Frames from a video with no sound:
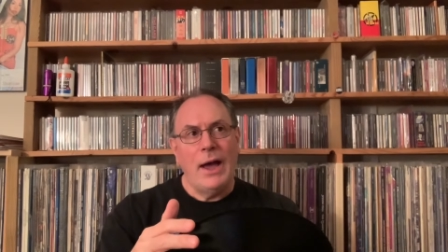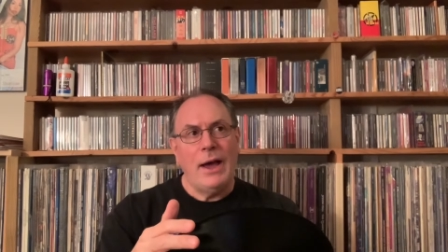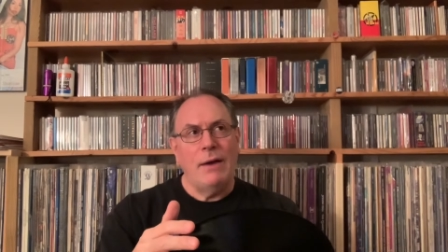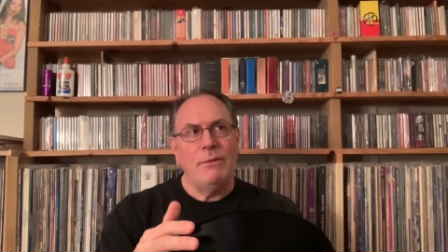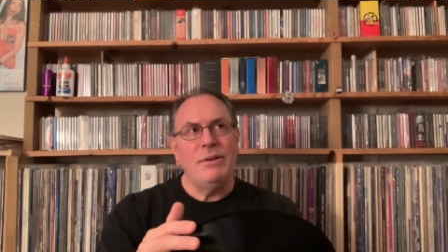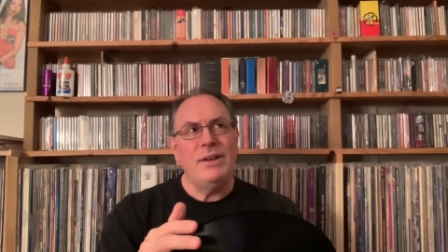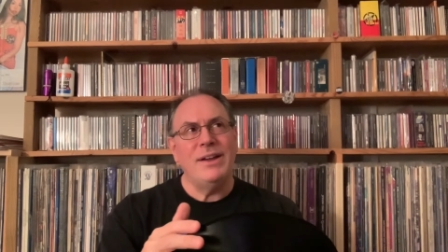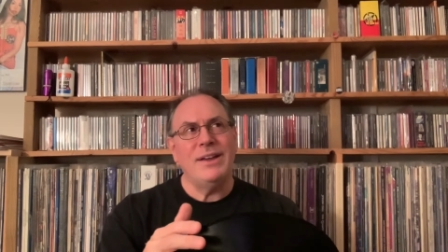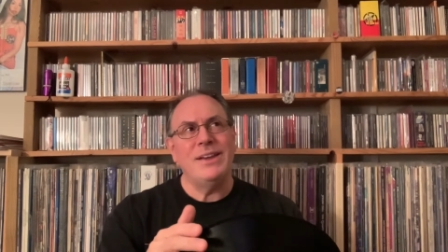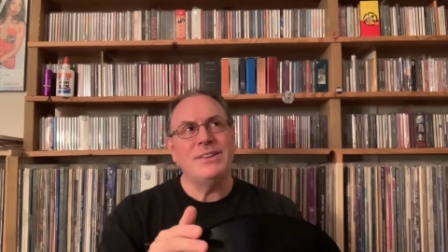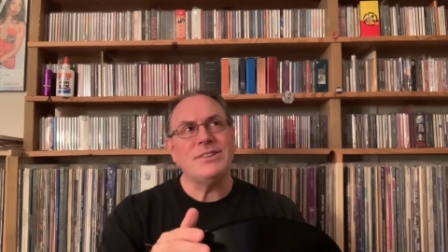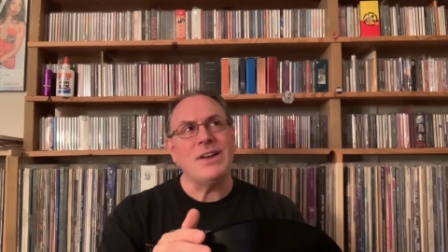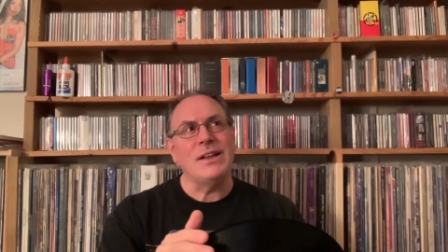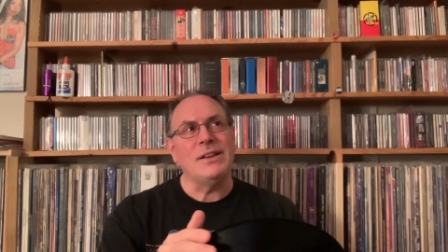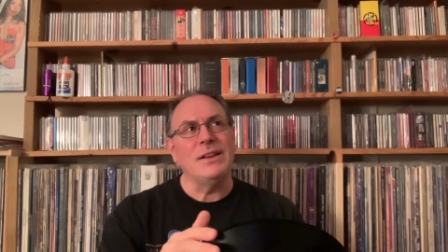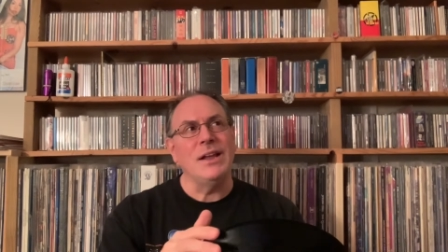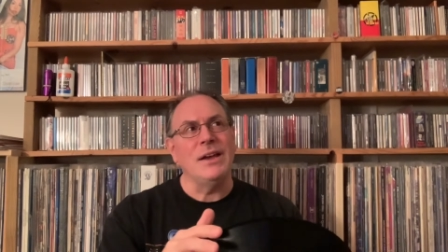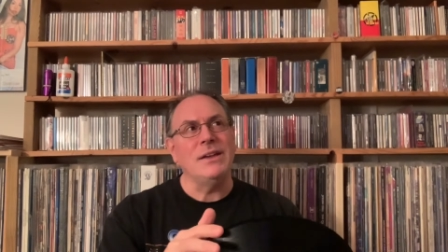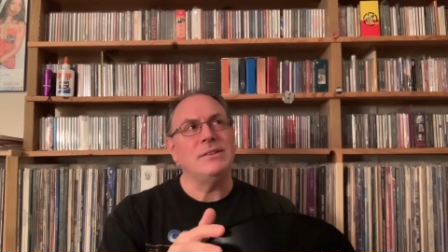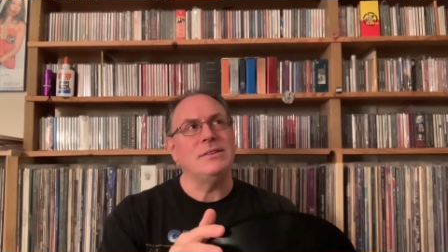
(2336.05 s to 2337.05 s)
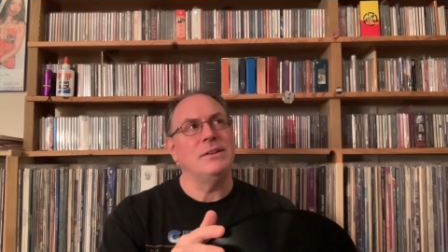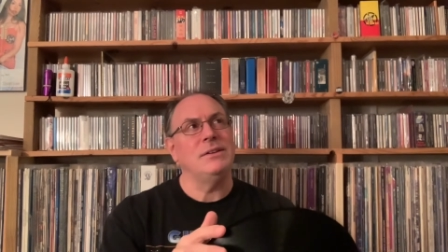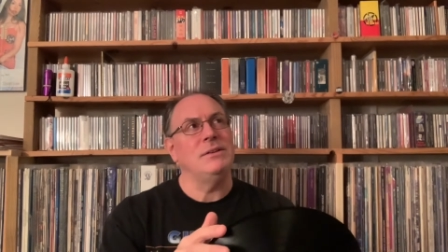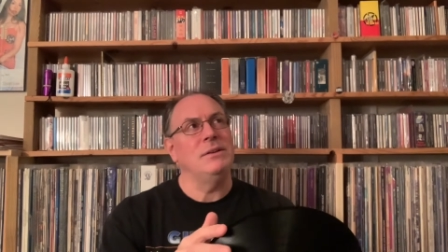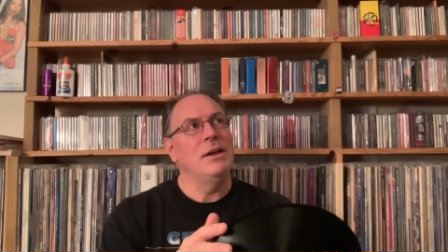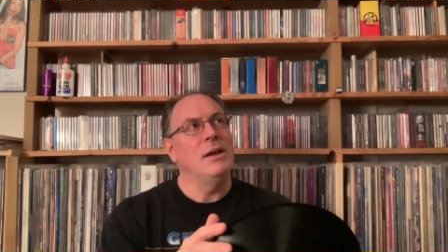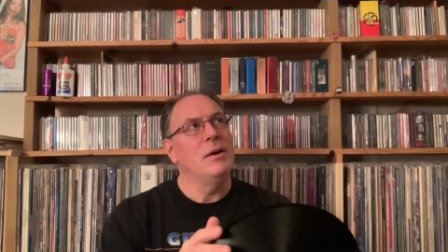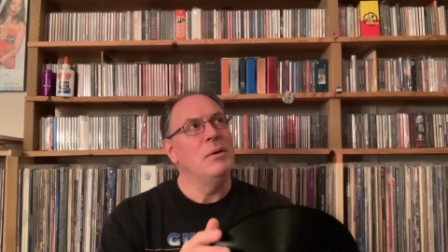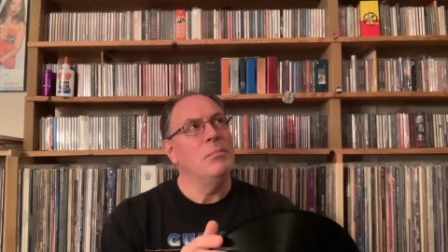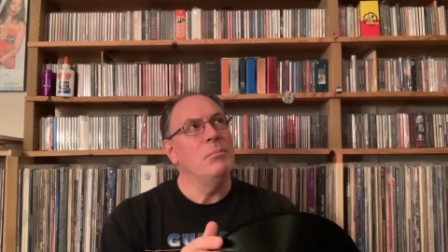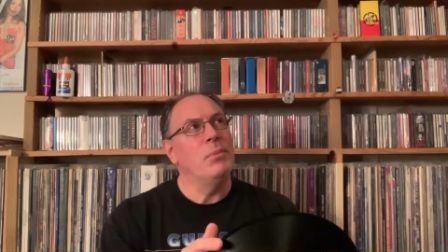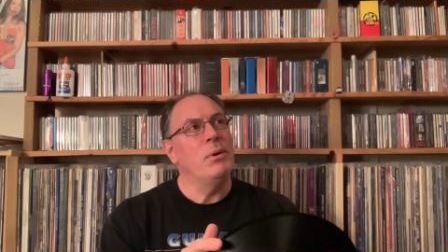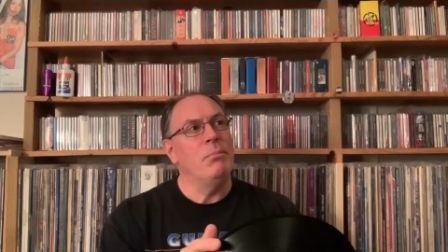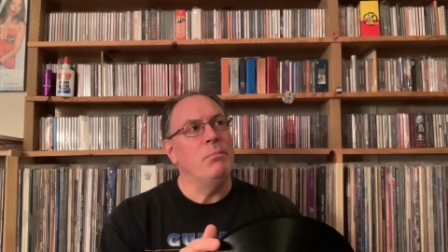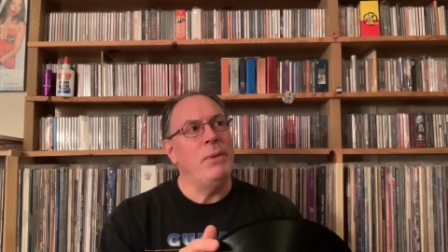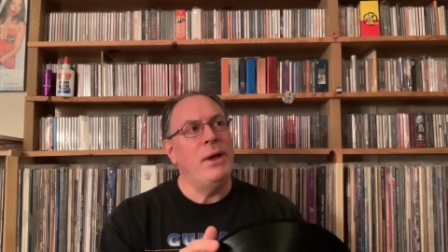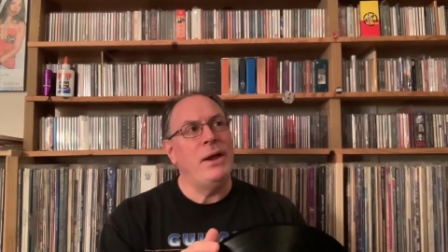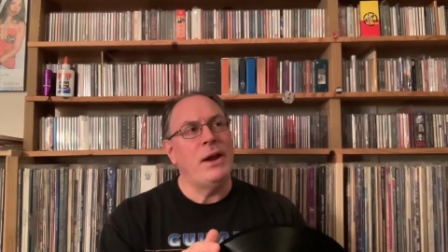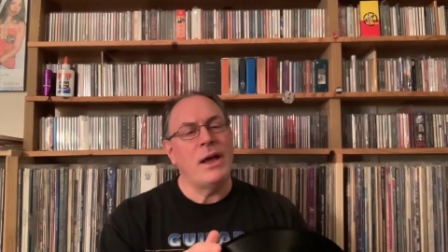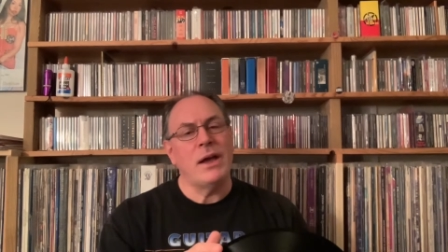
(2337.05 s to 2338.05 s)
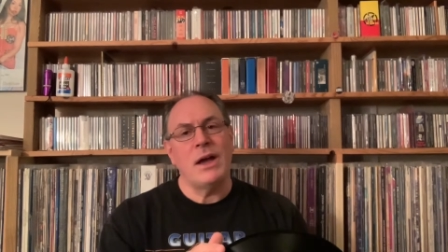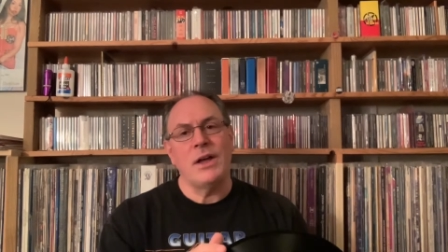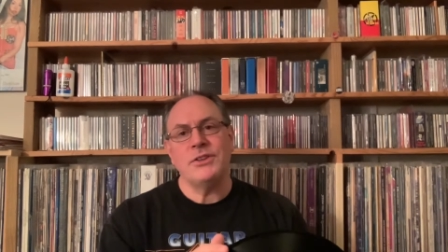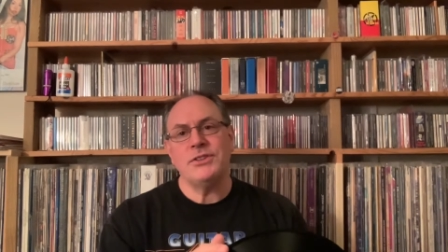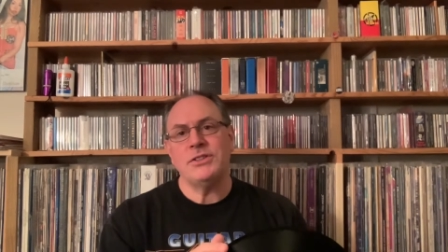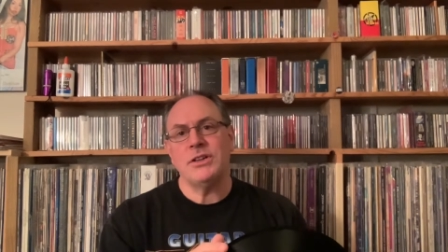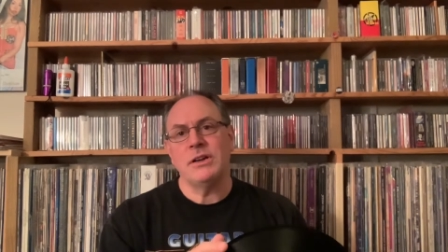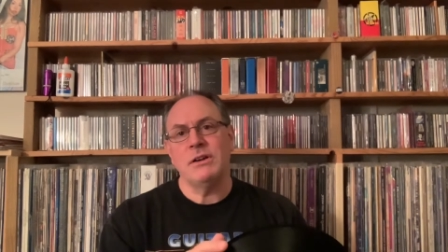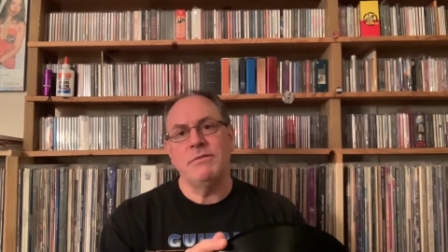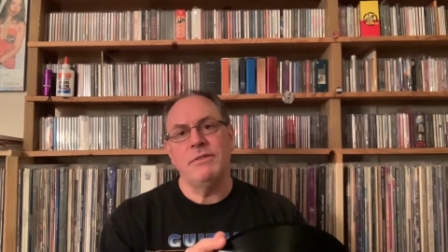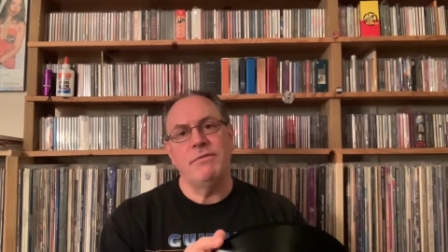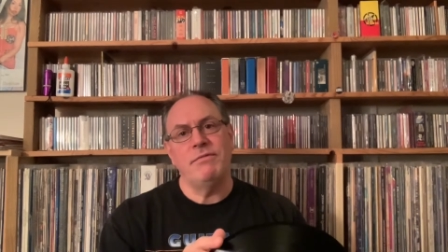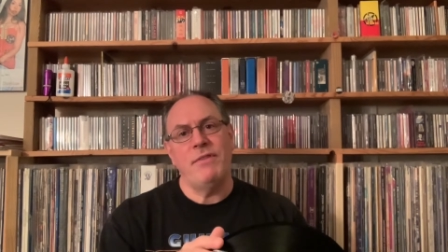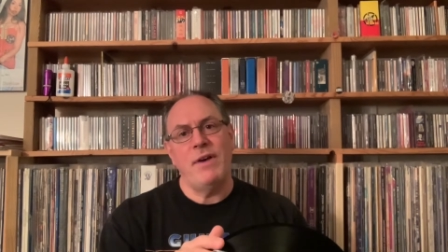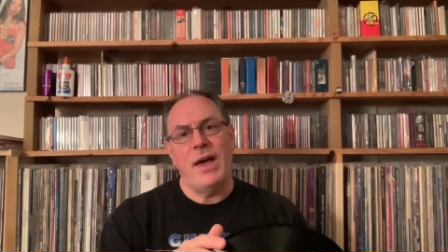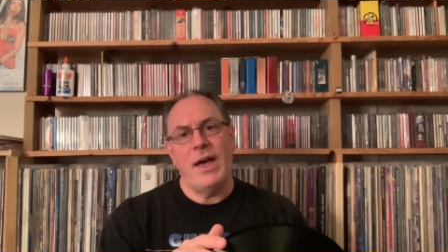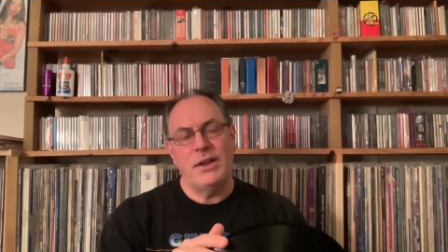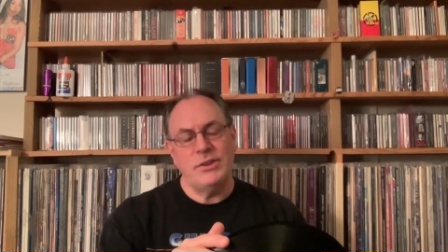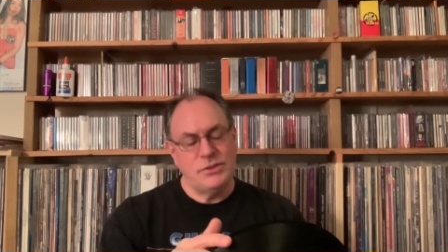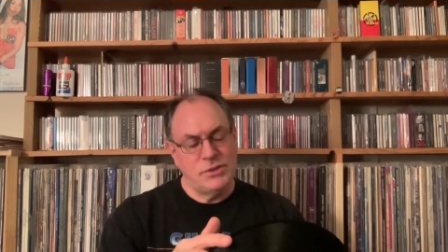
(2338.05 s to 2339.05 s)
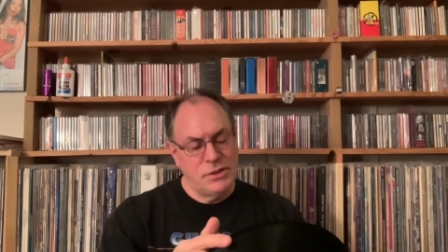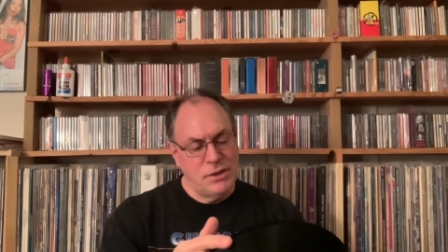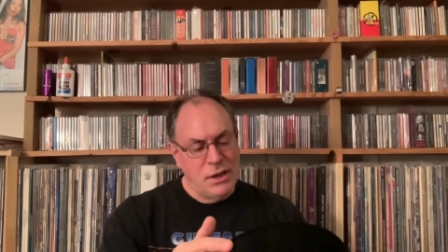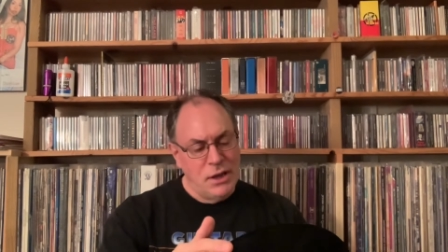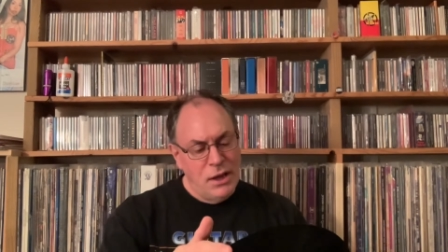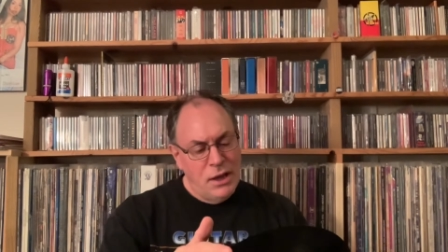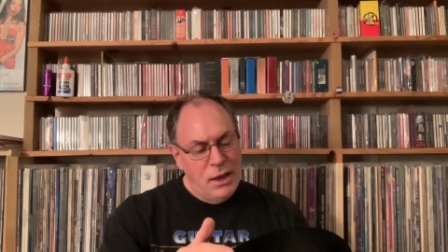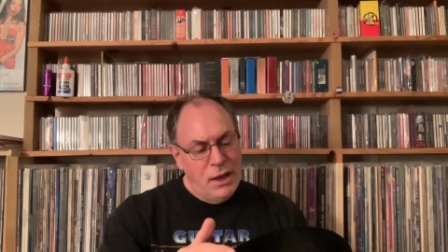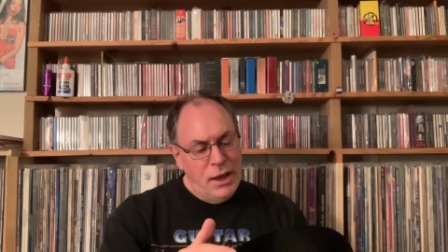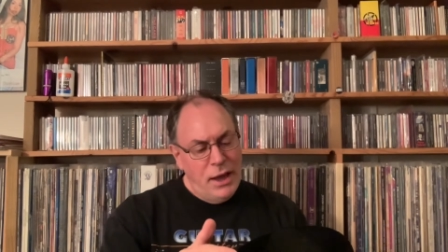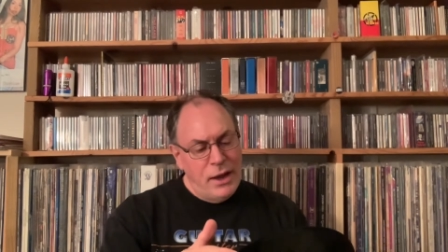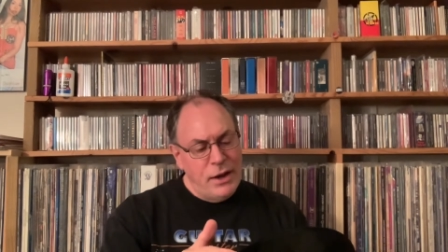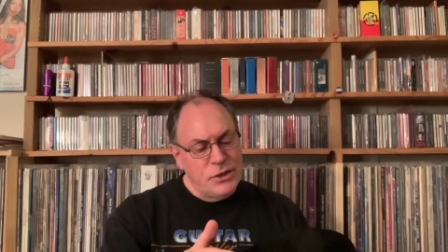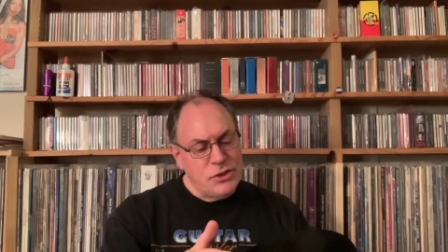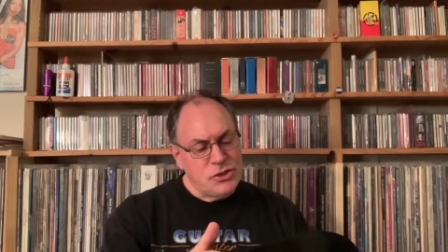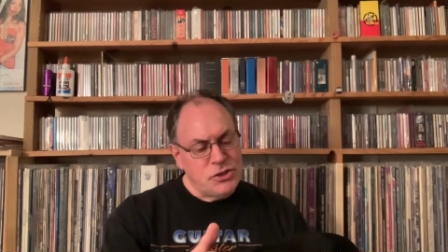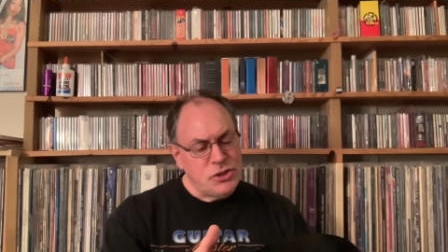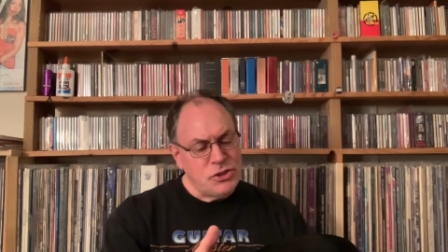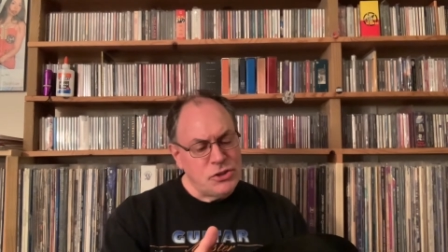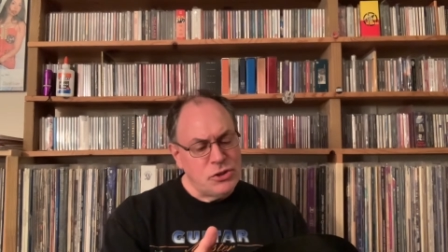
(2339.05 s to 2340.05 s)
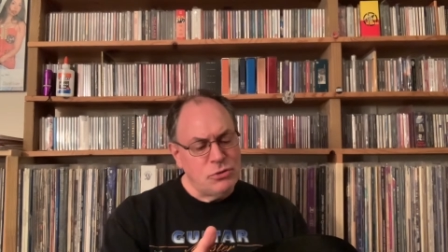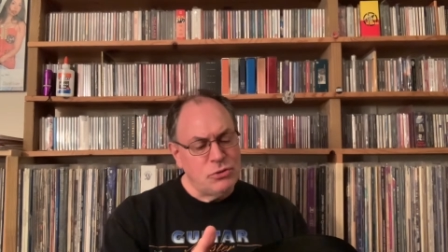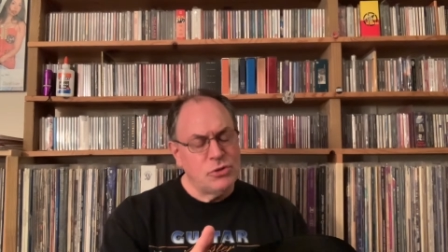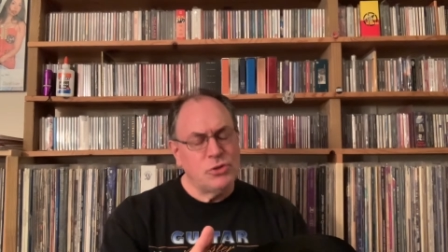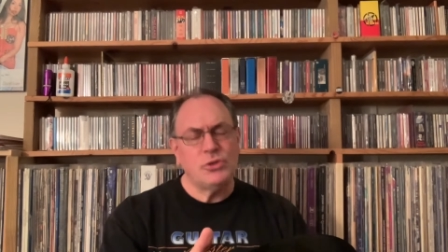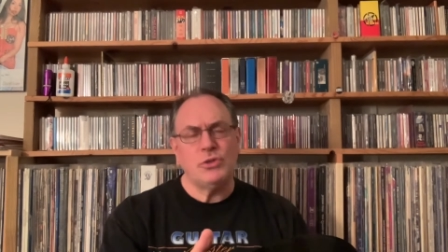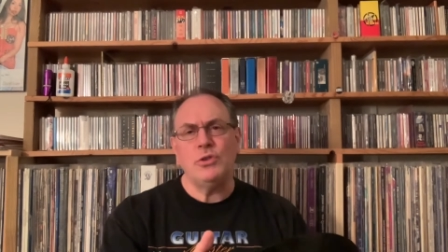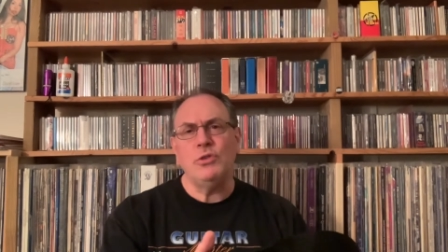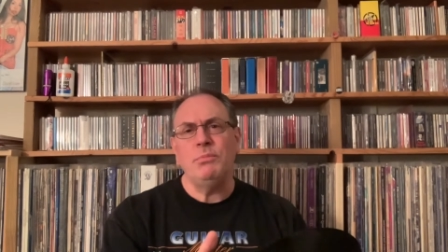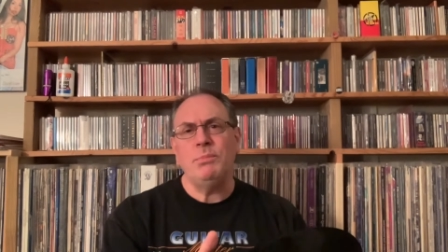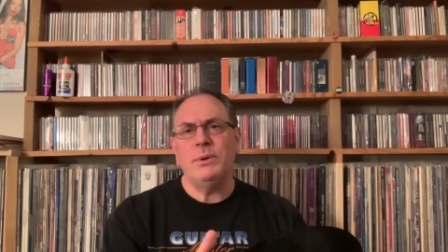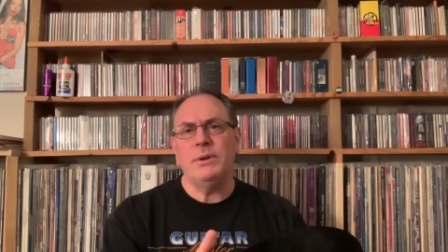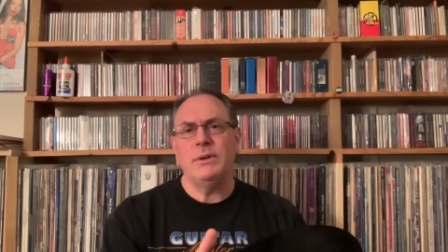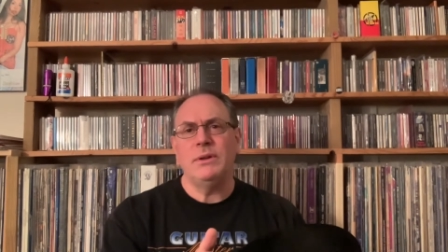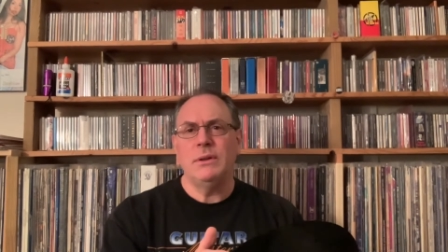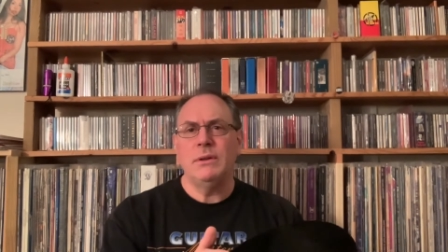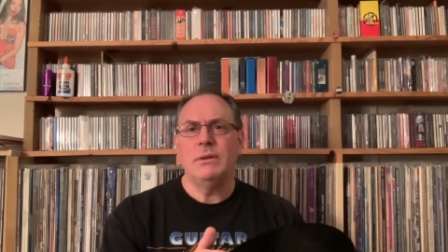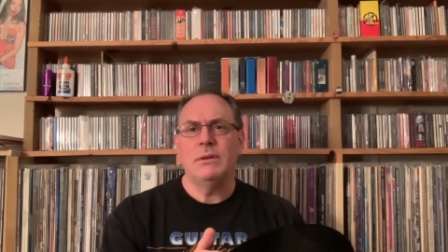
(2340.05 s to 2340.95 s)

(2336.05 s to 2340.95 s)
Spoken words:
Well, I guess I liked it, but man, I got sick of it fast. And it's just so stupid.